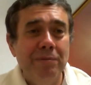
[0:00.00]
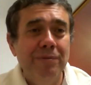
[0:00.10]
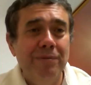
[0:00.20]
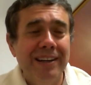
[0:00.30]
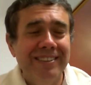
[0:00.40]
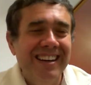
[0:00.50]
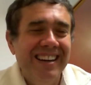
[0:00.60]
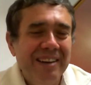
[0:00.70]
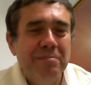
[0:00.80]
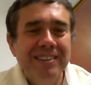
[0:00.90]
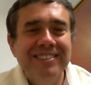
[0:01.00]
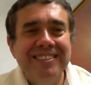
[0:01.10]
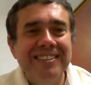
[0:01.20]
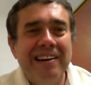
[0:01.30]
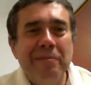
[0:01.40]
In fact, I miss
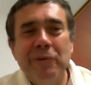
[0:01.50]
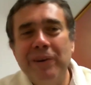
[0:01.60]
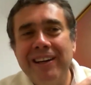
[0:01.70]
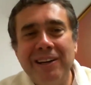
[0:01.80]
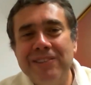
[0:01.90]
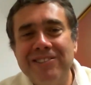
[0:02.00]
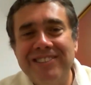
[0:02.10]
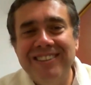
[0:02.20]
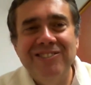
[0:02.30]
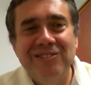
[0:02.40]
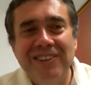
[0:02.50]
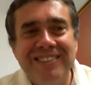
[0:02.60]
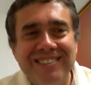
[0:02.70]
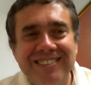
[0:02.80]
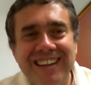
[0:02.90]
that time when I was just
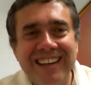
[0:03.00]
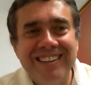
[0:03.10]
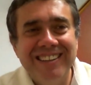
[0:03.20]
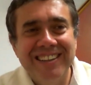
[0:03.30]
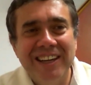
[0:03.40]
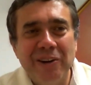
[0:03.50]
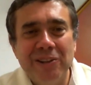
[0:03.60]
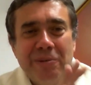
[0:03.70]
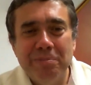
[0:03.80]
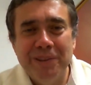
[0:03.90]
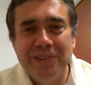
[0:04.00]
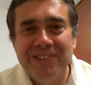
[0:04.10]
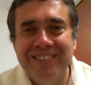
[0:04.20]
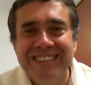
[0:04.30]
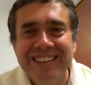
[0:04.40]
treated like another
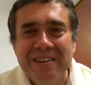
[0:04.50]
person.